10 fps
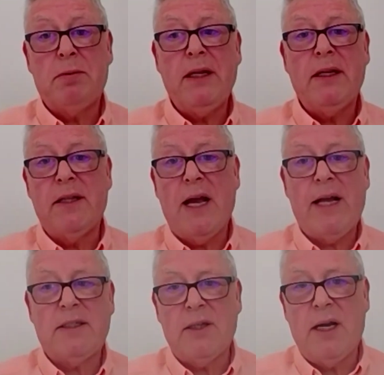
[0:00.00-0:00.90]
did
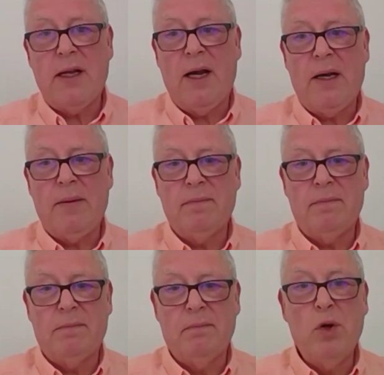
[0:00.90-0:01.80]
that
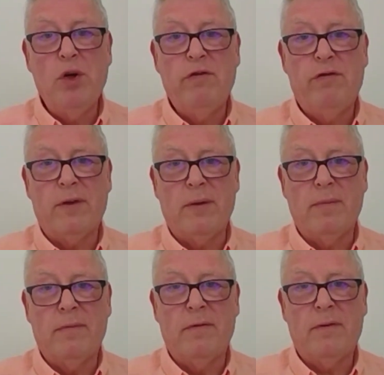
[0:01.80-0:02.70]
move
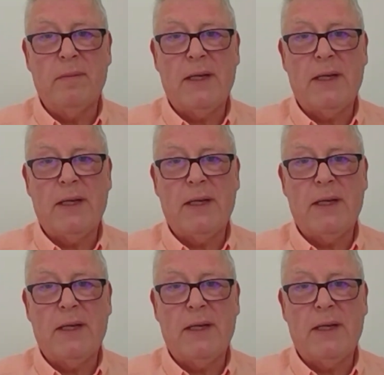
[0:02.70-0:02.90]
from